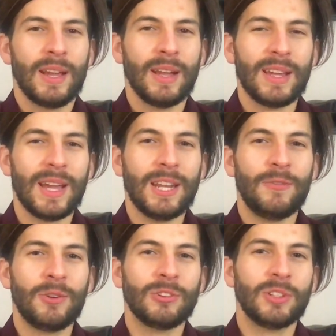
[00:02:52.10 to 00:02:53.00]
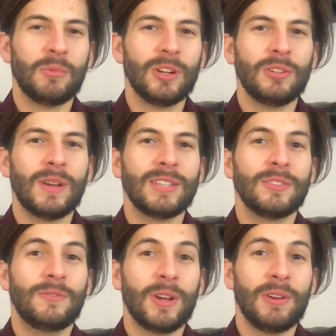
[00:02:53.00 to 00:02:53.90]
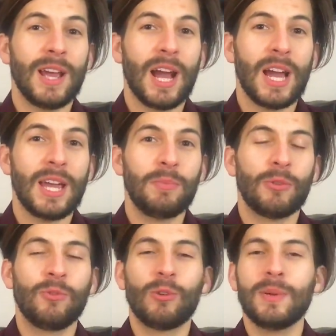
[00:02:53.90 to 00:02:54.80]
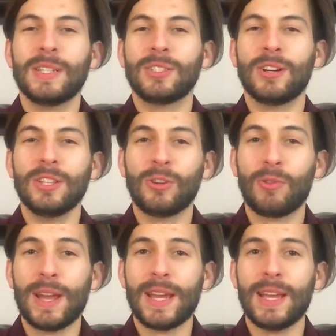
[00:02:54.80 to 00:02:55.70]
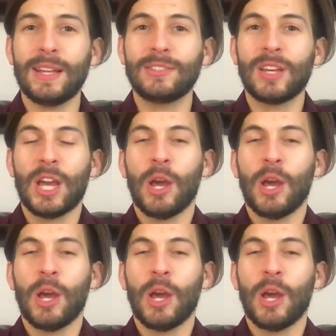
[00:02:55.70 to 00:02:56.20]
Again, if you're someone who has a very high performance on the grades,